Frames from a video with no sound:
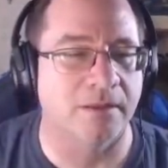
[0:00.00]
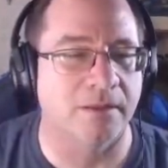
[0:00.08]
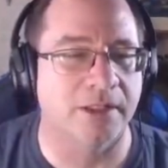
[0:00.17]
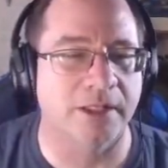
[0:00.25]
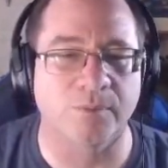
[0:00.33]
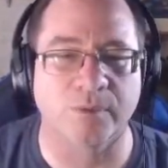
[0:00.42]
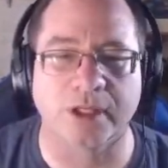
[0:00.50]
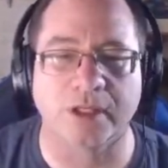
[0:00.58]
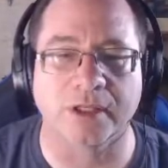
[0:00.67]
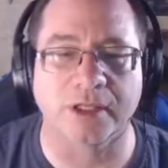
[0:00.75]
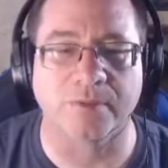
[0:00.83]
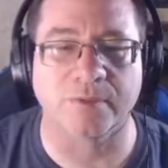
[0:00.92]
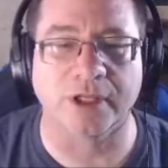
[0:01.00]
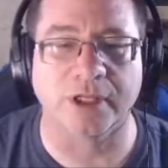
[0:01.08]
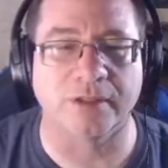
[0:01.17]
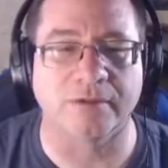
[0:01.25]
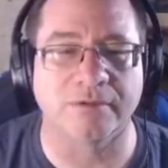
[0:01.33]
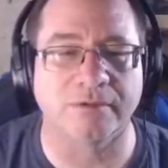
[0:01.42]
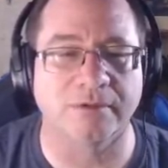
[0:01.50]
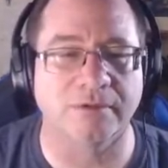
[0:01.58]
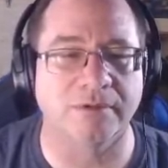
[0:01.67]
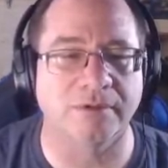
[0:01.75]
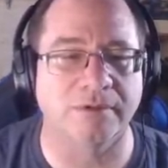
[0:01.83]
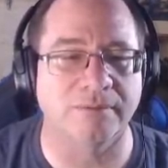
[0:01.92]
Can we, can we
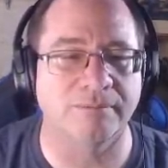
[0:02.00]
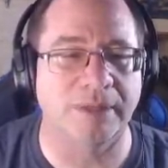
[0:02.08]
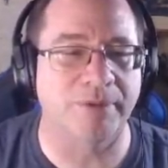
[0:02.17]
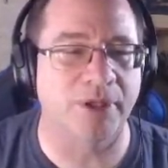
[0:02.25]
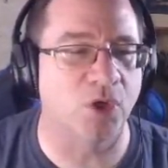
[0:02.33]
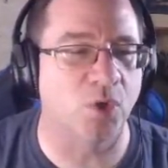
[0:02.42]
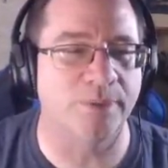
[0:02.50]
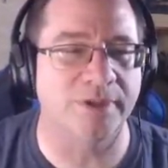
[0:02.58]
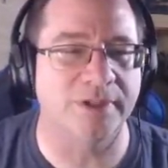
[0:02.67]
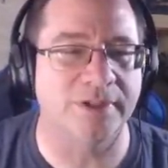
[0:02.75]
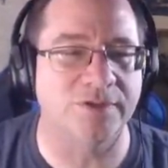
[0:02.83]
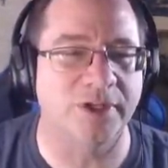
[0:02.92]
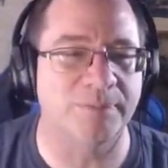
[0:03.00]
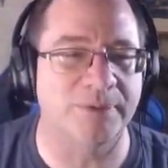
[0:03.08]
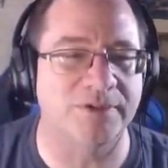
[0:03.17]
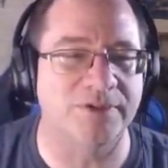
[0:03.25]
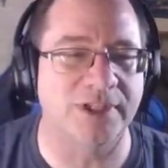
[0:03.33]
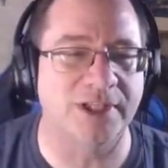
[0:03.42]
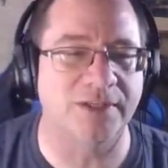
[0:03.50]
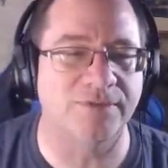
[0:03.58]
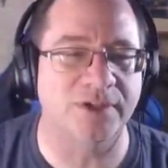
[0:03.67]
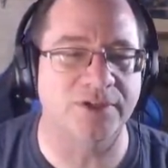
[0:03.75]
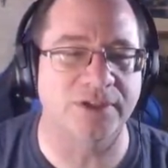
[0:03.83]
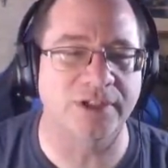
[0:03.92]
maybe open this up and see if
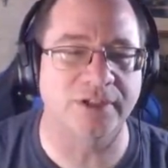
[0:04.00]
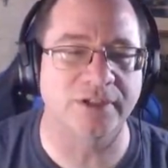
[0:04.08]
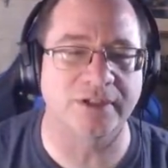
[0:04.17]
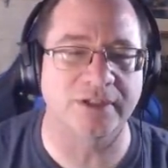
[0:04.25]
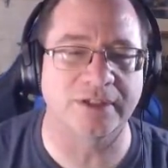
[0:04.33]
there's another